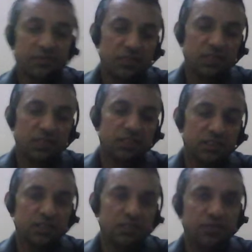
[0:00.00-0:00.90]

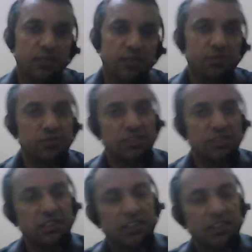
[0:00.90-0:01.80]
If I would
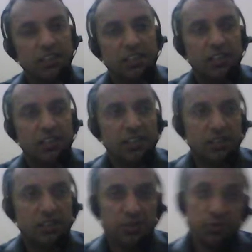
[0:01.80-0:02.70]
say
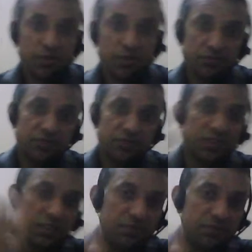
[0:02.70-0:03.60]
you are
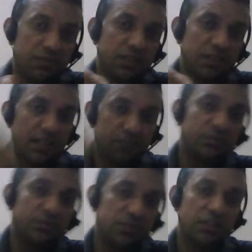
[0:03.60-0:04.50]
physically fit, I am
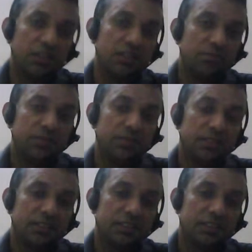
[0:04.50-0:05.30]
physically fit,